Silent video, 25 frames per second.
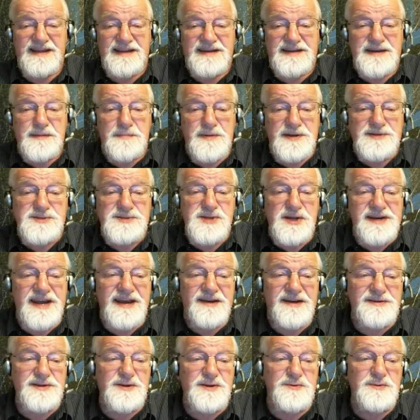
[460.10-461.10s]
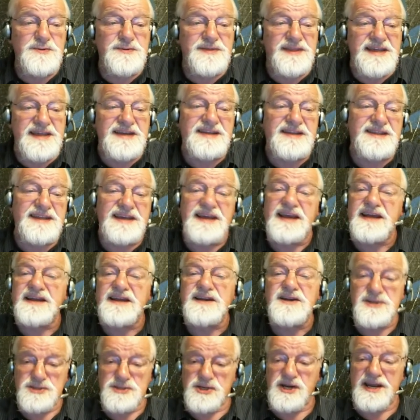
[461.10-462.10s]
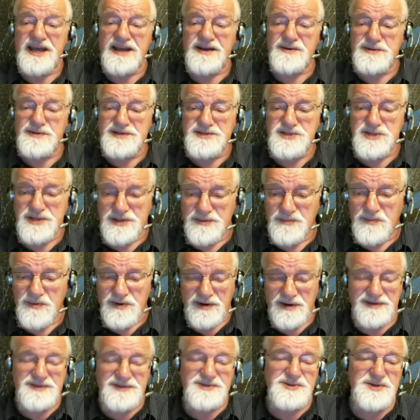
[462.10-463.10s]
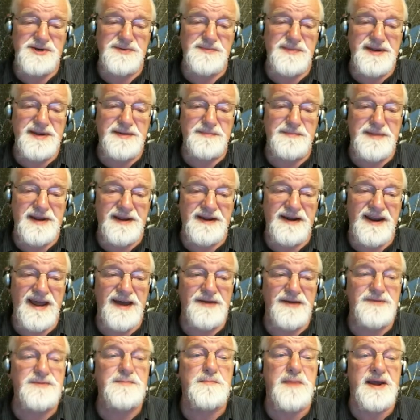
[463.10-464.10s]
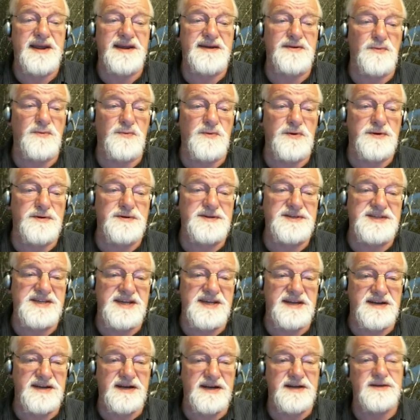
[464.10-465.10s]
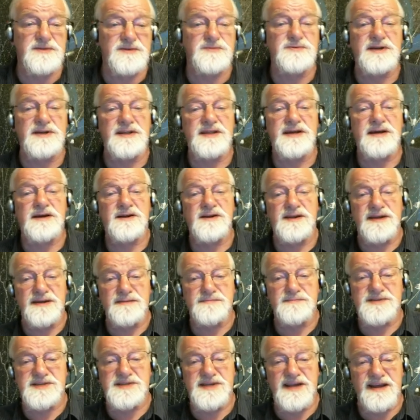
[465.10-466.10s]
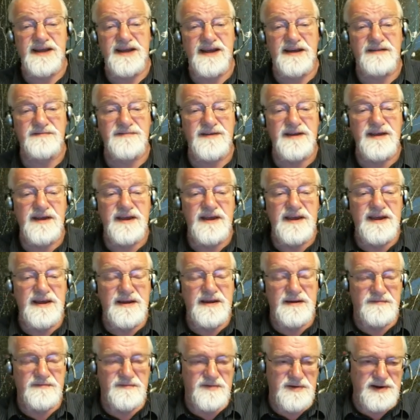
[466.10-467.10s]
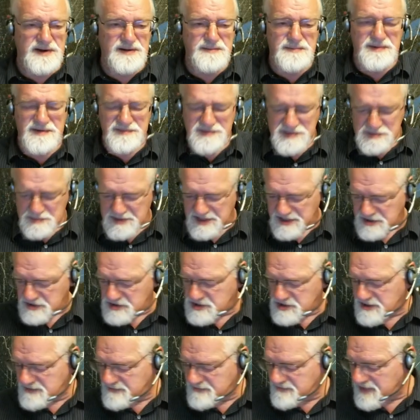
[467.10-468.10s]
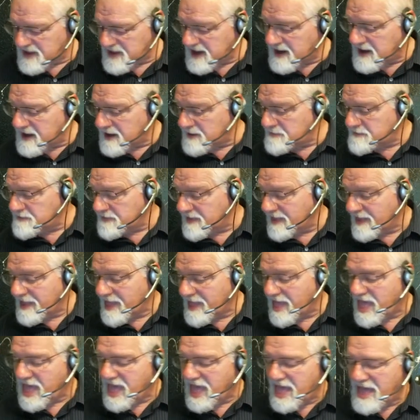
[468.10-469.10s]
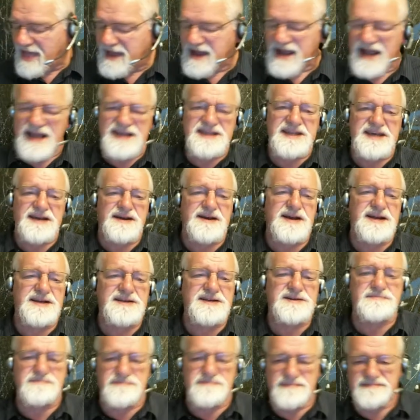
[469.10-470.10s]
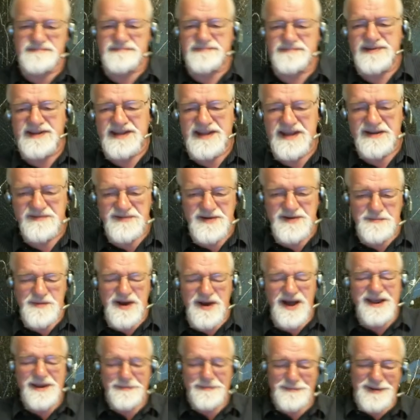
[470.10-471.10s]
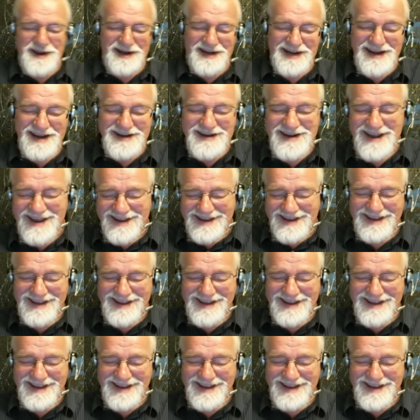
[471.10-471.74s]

it depends on how you think the English language should work. Should we be allowed to ban words in a country that claims to have freedom of speech? Uh, I think I gave you my opinion.